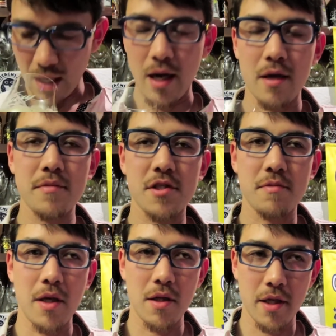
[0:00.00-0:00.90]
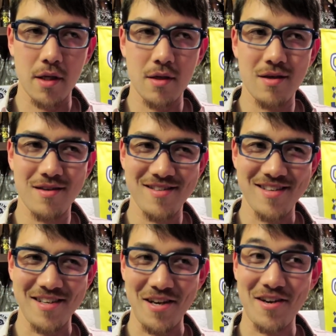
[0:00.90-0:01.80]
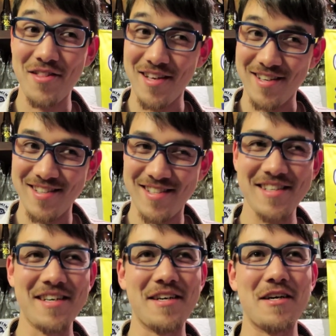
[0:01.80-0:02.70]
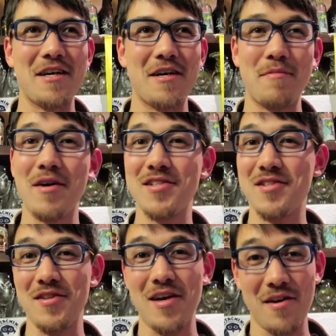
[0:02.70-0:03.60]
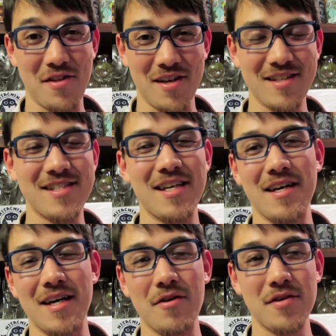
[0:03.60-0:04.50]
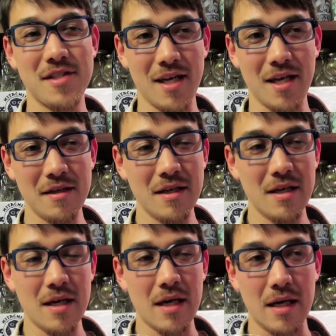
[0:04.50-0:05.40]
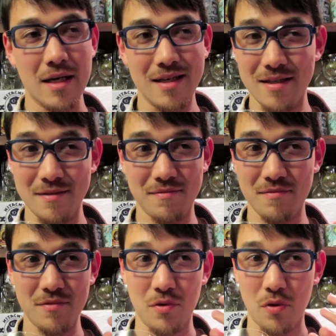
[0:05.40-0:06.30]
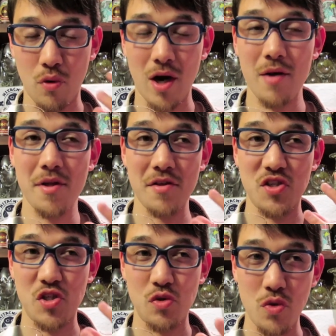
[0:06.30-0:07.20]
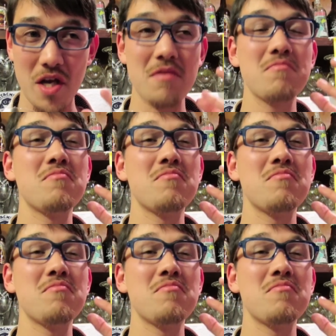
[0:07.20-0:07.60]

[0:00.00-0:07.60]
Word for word: I am smelling a lot of things. Uh, amongst a lot of things, uh, I would say uh, quite a bit of the sweet